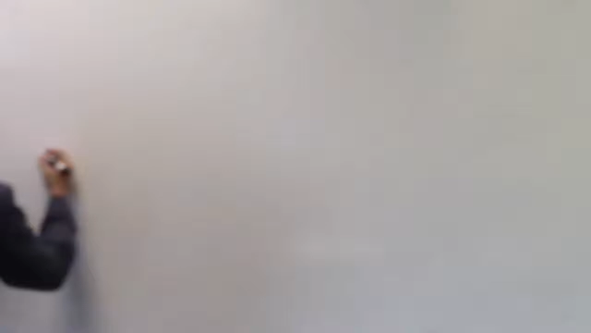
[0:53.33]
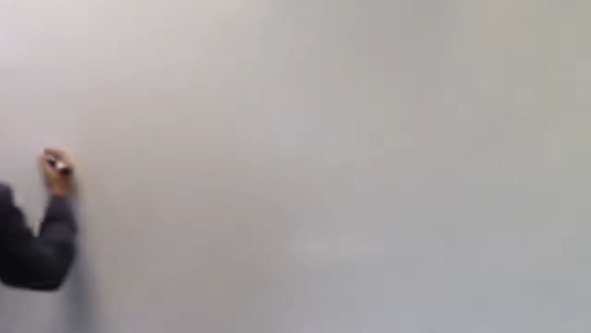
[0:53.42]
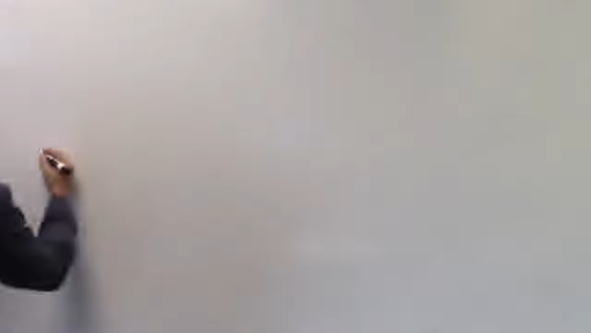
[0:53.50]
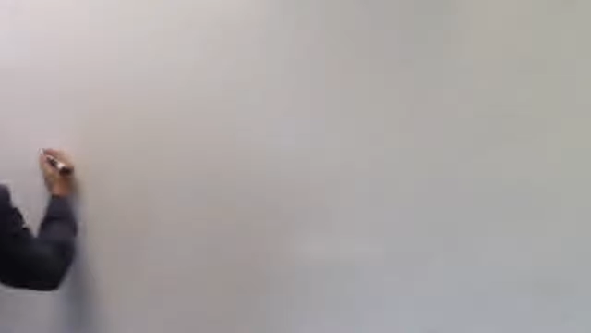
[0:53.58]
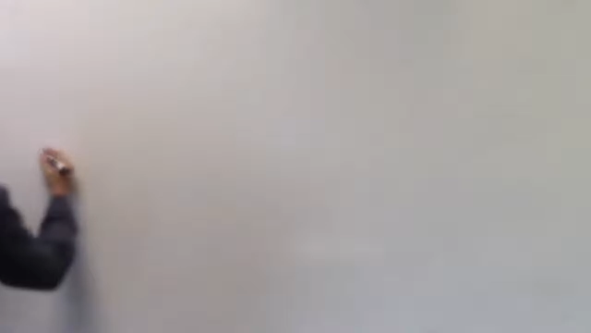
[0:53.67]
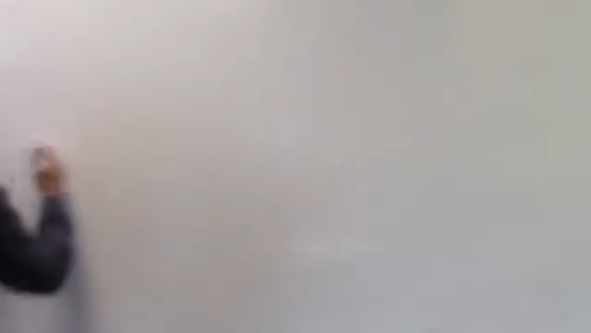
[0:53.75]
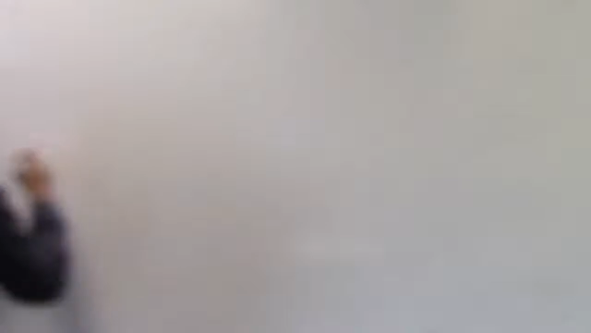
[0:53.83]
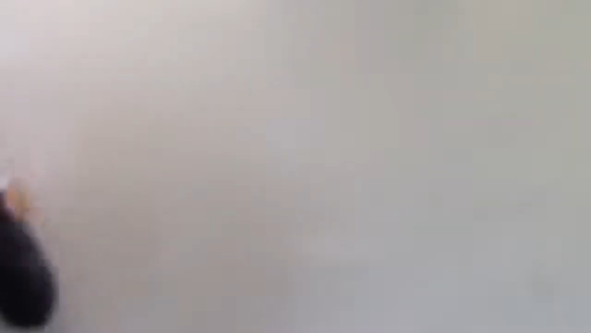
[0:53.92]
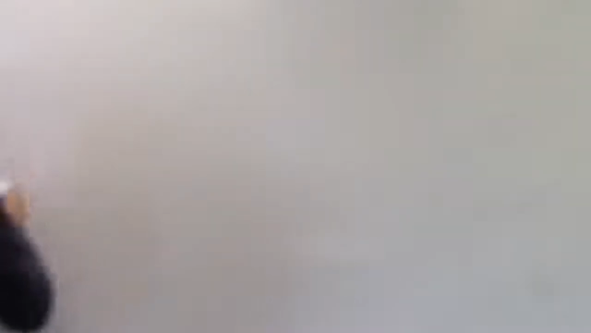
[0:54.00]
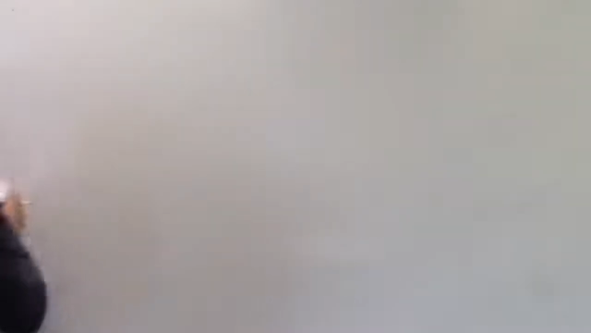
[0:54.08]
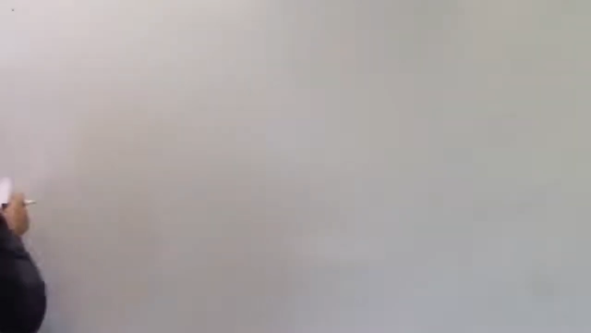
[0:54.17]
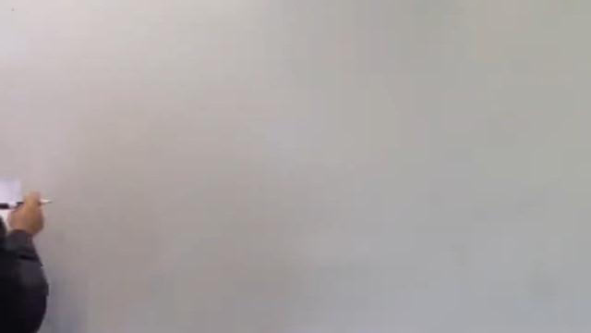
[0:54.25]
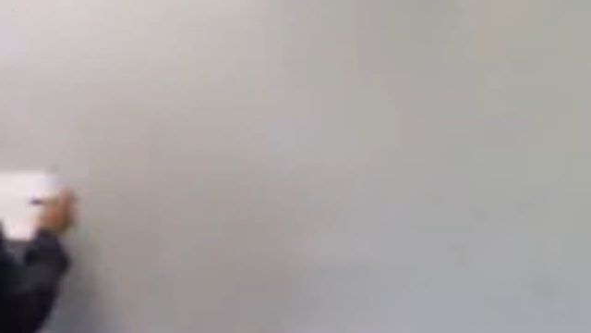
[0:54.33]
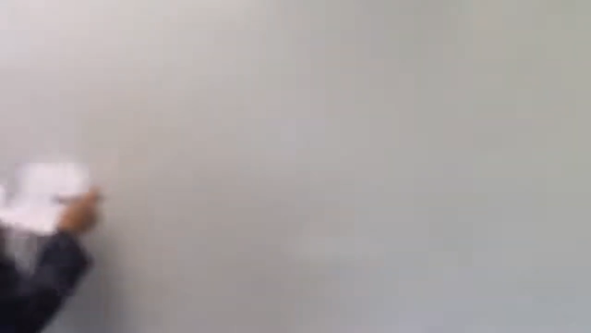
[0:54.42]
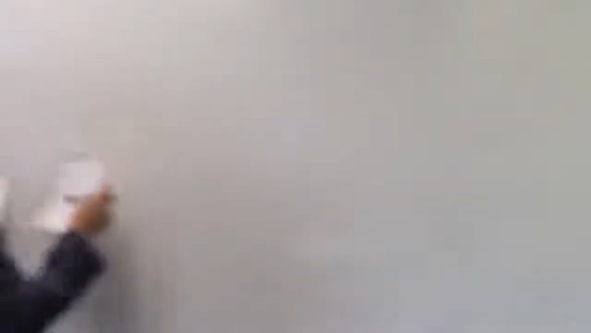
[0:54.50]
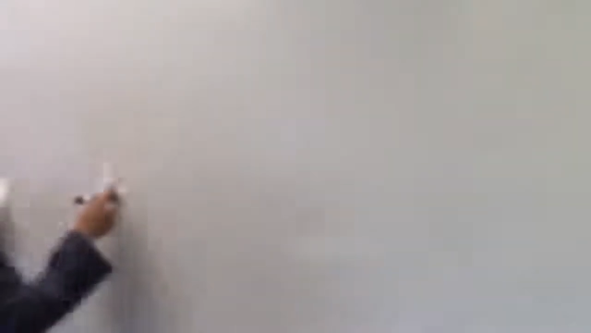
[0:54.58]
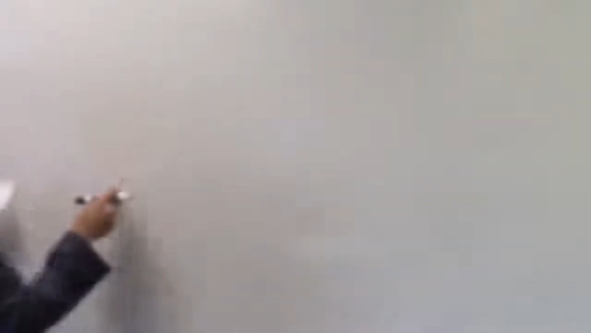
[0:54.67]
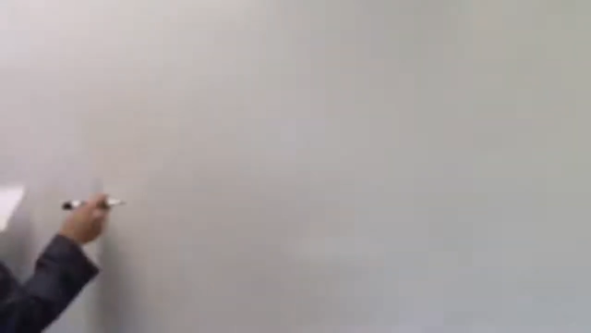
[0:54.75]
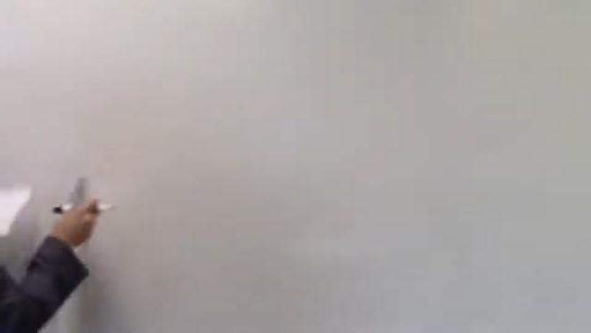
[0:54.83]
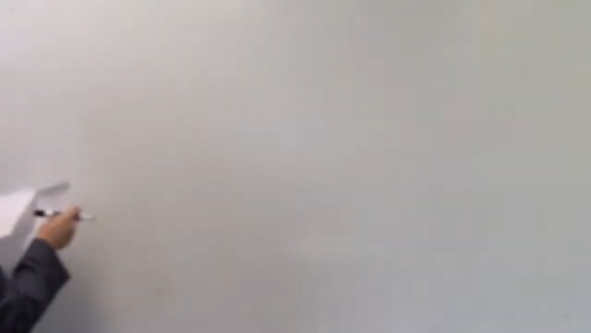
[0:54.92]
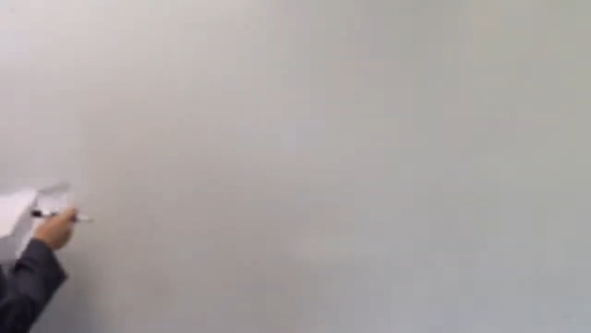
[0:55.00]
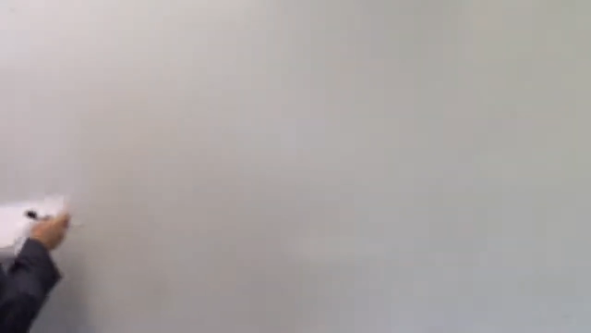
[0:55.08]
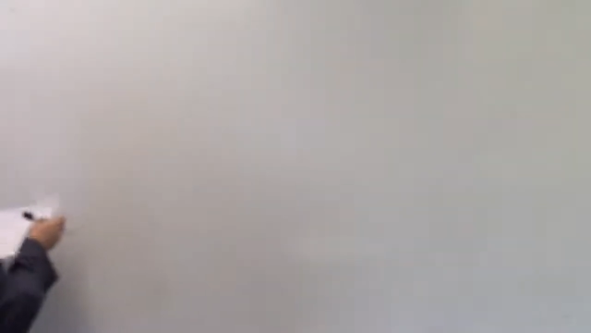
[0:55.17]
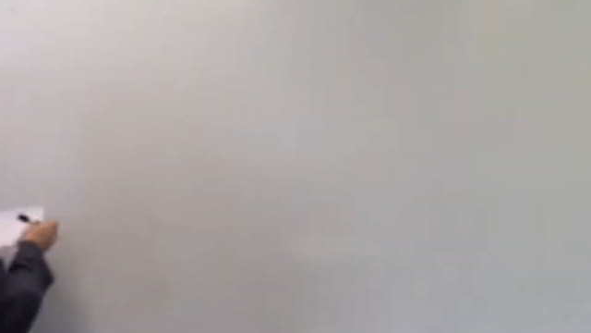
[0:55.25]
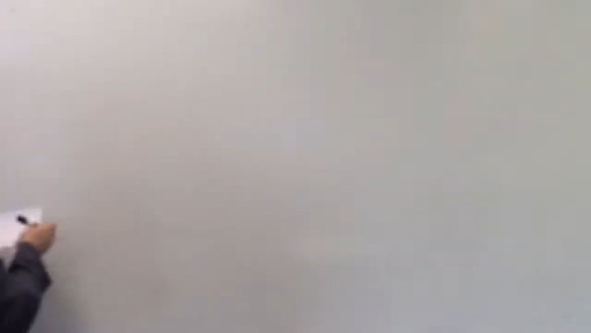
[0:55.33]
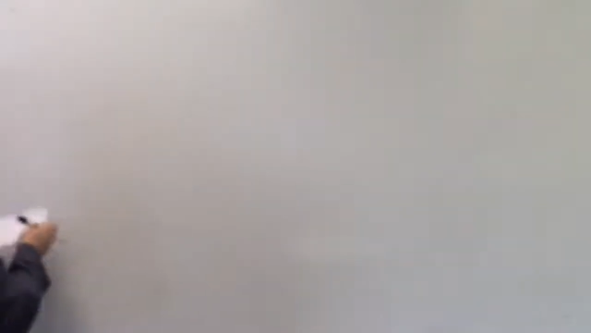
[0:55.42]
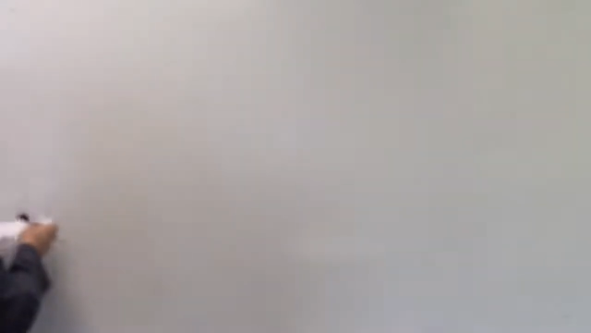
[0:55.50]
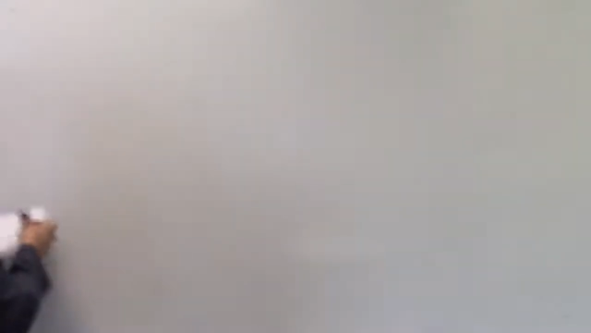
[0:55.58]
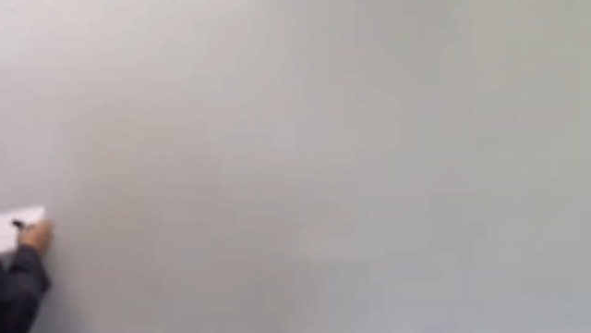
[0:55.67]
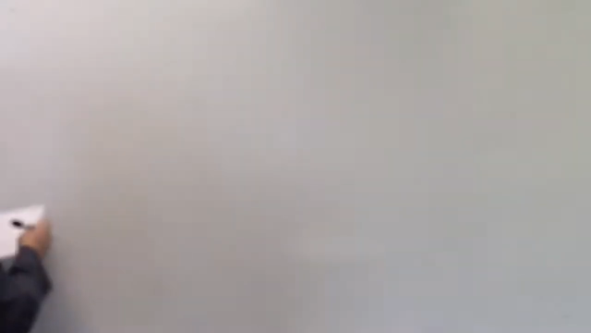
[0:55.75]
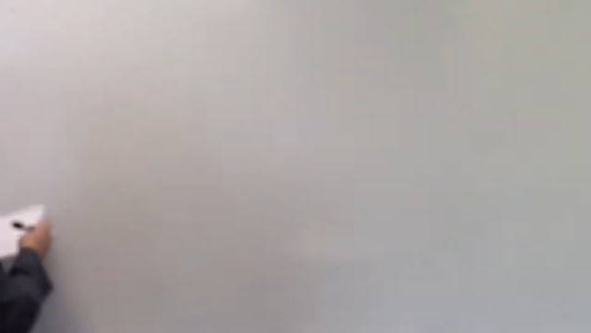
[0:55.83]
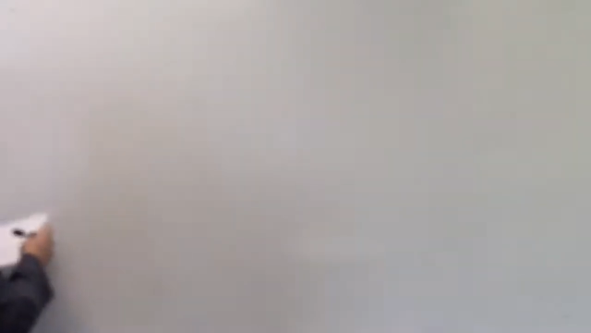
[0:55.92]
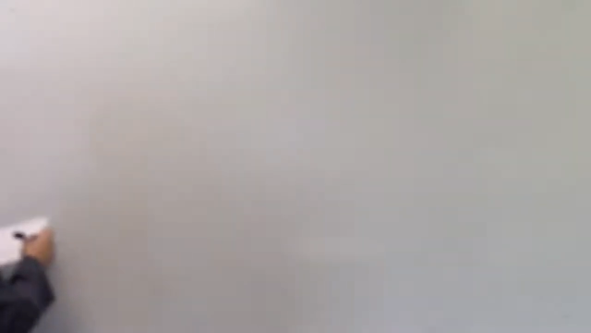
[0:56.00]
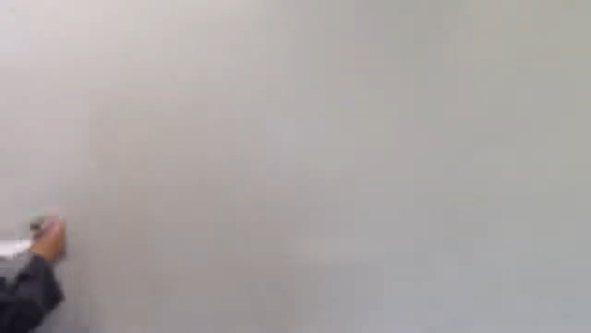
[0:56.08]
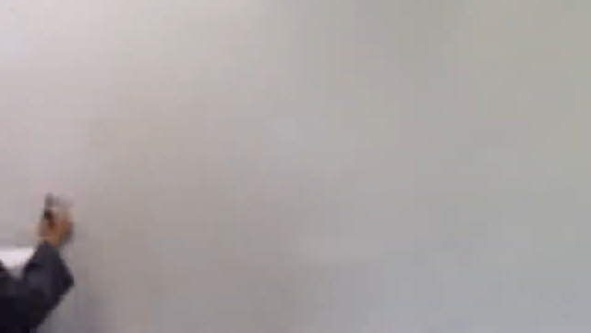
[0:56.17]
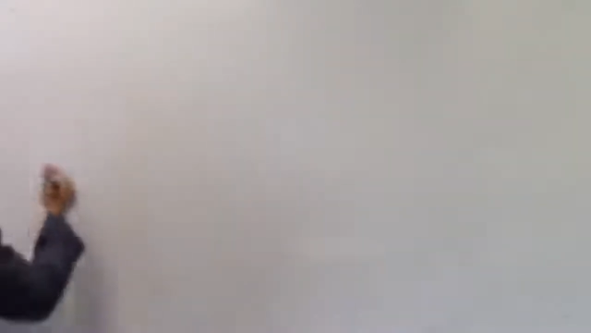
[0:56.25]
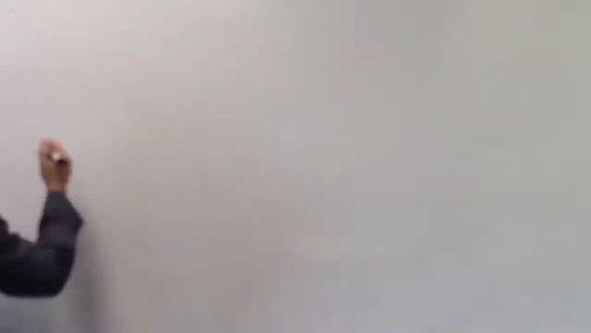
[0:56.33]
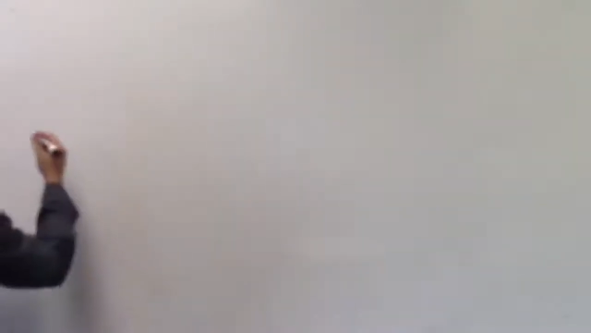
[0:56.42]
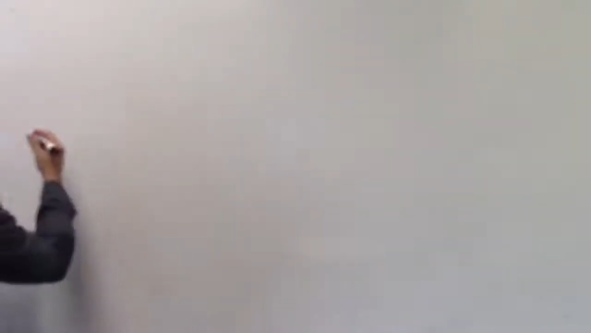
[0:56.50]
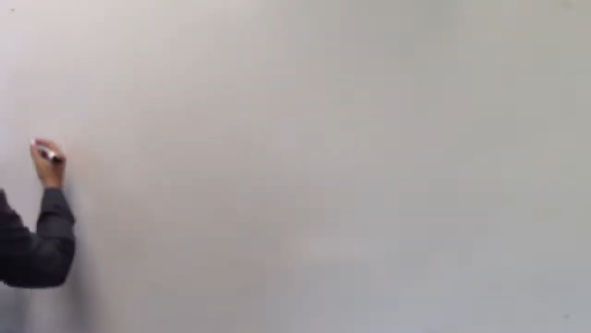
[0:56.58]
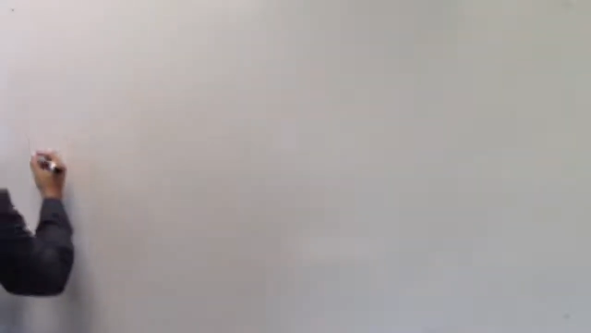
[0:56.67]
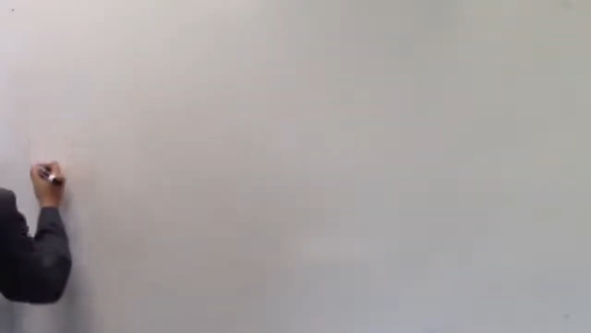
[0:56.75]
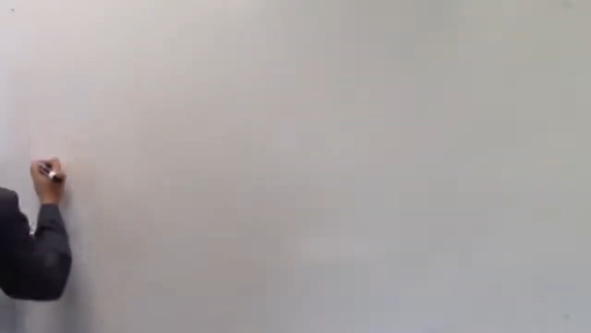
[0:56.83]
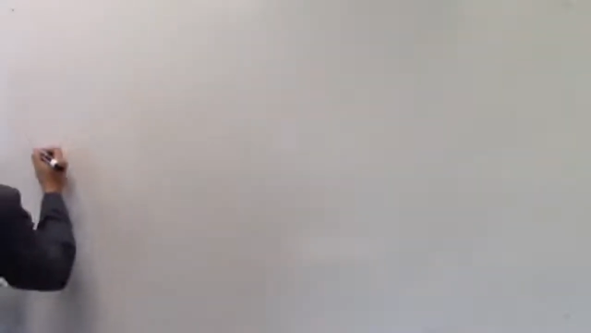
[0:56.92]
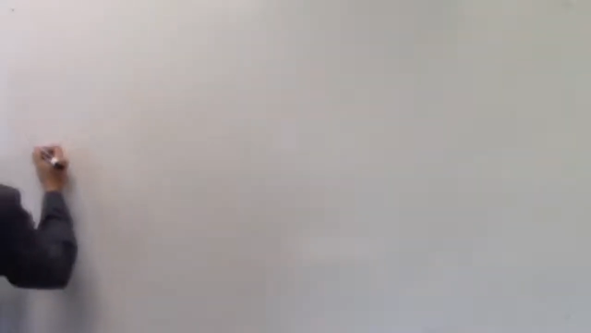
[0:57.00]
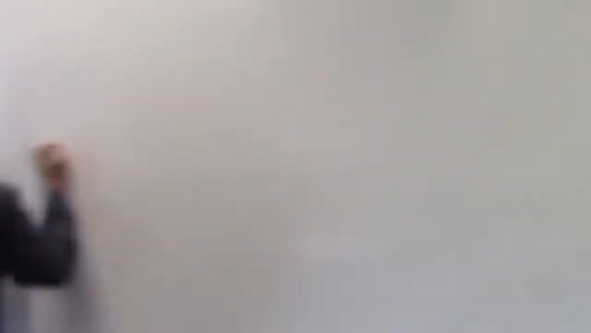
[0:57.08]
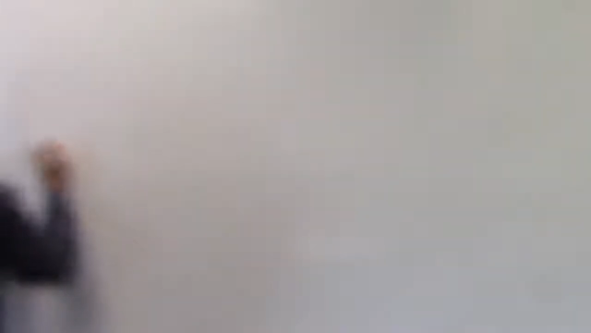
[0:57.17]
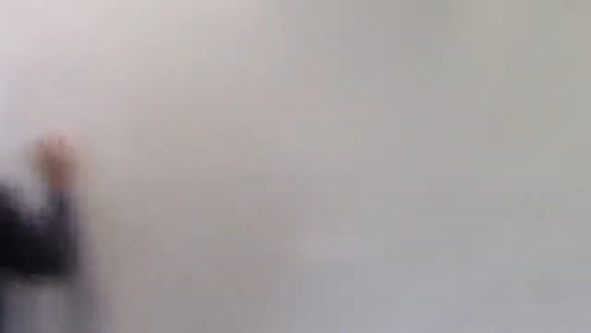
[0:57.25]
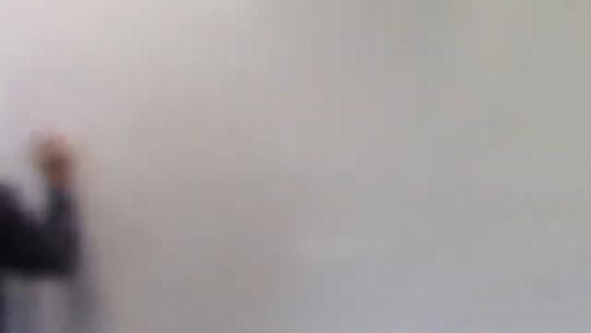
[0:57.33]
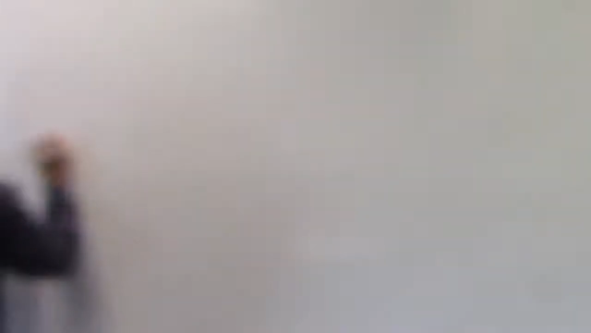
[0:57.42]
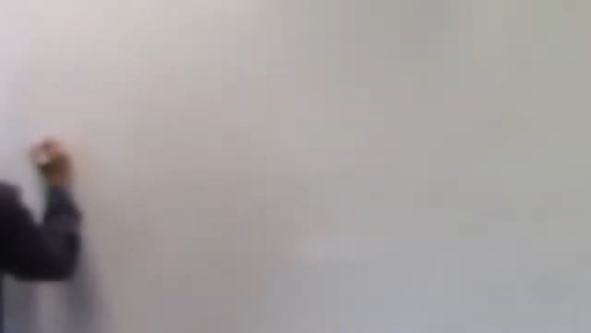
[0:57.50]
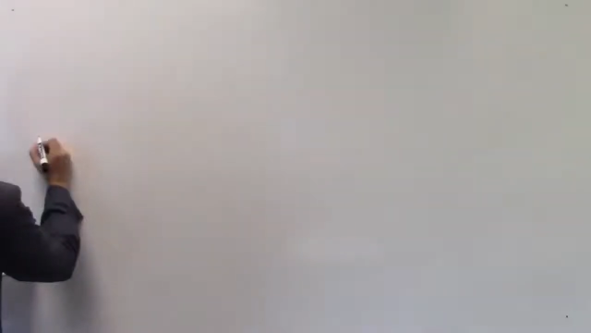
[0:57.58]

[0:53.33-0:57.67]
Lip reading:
Nobody's mouth can be seen.